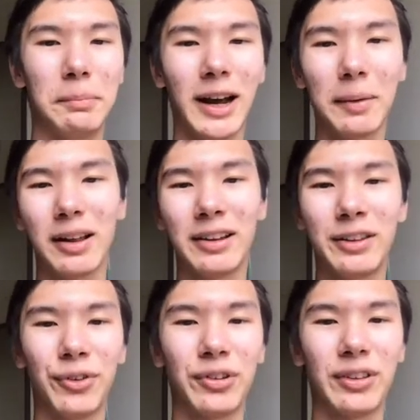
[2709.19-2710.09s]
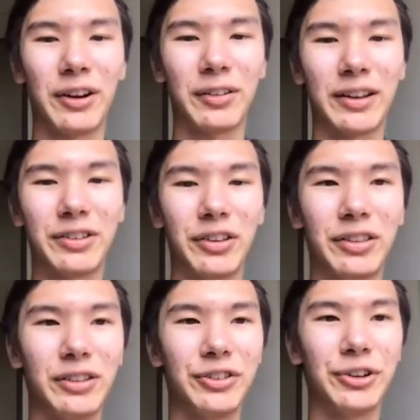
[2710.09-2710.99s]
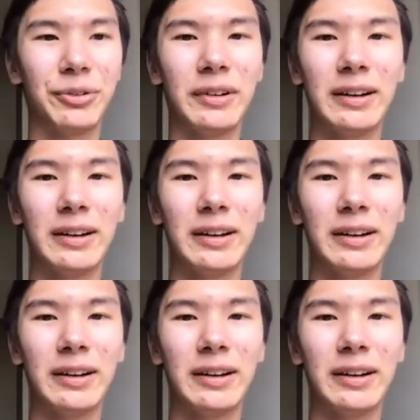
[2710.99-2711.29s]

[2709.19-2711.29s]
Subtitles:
Capitalize the first letter. That's a good thing to do.